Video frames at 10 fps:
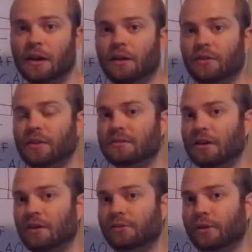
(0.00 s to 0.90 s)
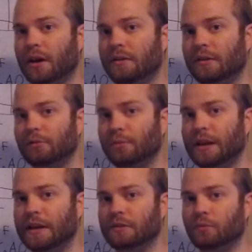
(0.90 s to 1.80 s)
This also kind of
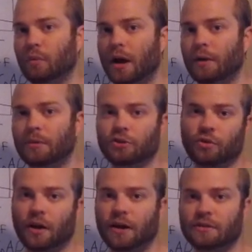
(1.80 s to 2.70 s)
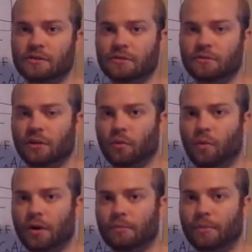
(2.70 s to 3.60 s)
explains why we tried to do our
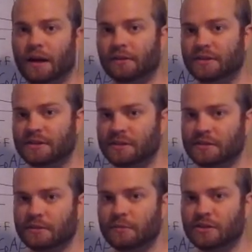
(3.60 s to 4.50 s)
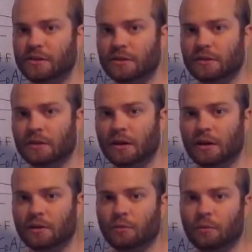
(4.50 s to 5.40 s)
water ballast system this year,
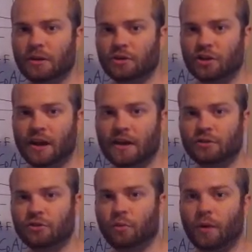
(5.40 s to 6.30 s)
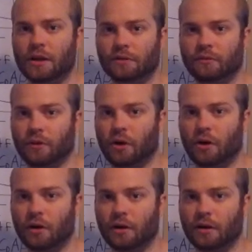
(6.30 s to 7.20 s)
where we could change the weight of the
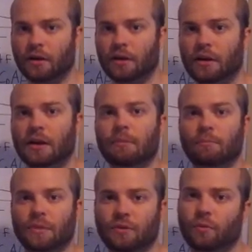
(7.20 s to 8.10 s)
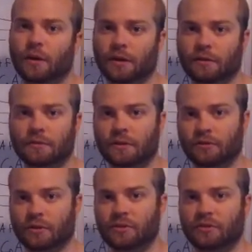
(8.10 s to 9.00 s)
car mid-run, because
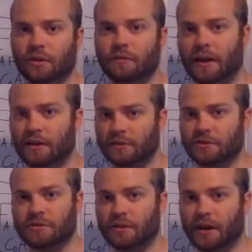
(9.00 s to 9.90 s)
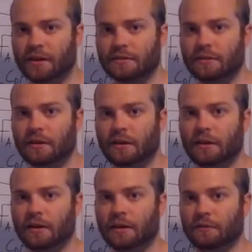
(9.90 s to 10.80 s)
there is an advantage to that
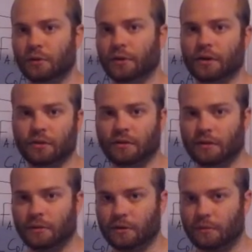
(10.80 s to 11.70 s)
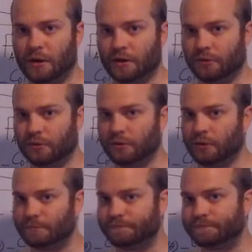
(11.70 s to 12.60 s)
if you look at the theoretical models. So